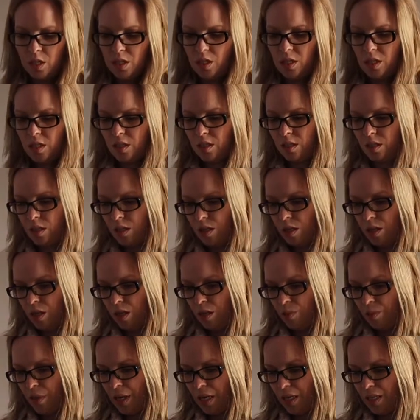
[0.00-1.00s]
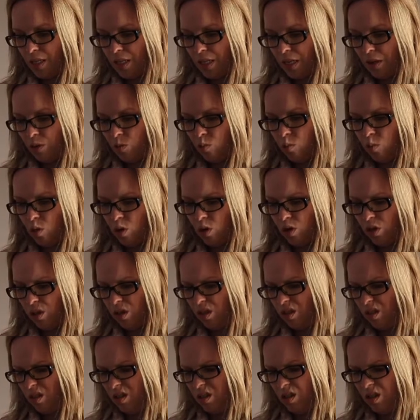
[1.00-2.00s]
just to kind of balance out.
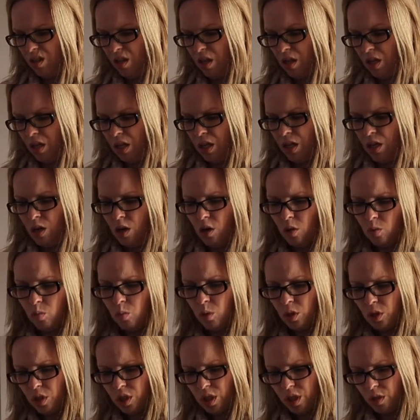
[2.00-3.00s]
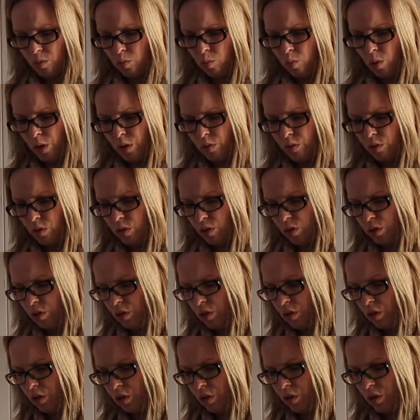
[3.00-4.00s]
One just won't
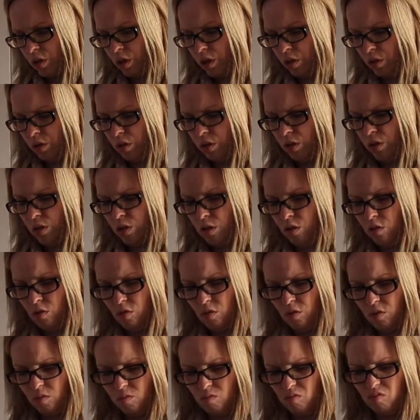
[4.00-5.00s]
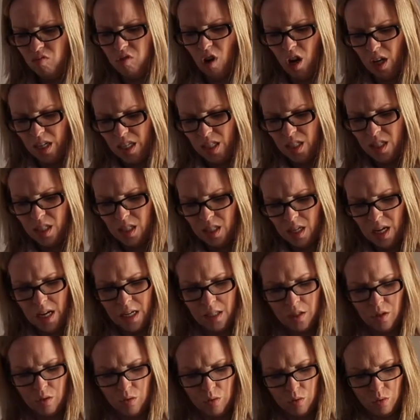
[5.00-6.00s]
look right
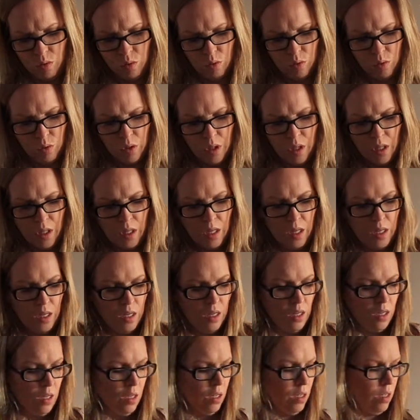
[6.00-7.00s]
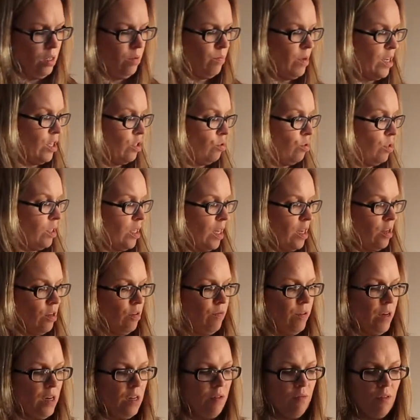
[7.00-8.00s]
at all. Make sure you take
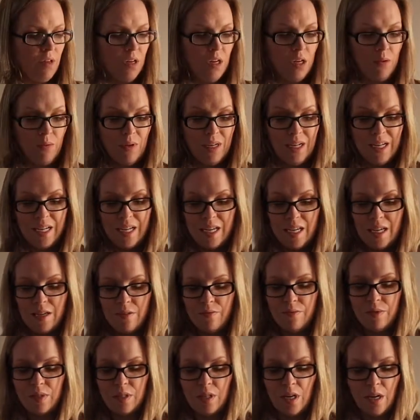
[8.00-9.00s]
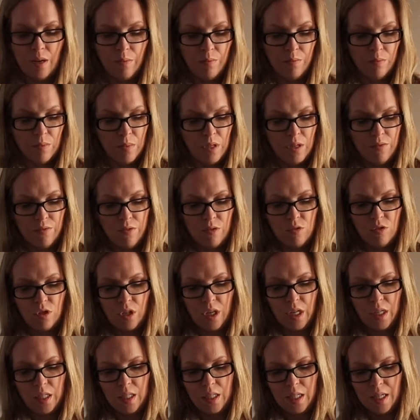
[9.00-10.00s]
off any of the little leaves. If you
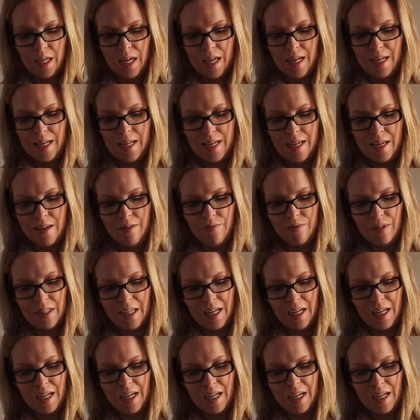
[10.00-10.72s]
try to get leaves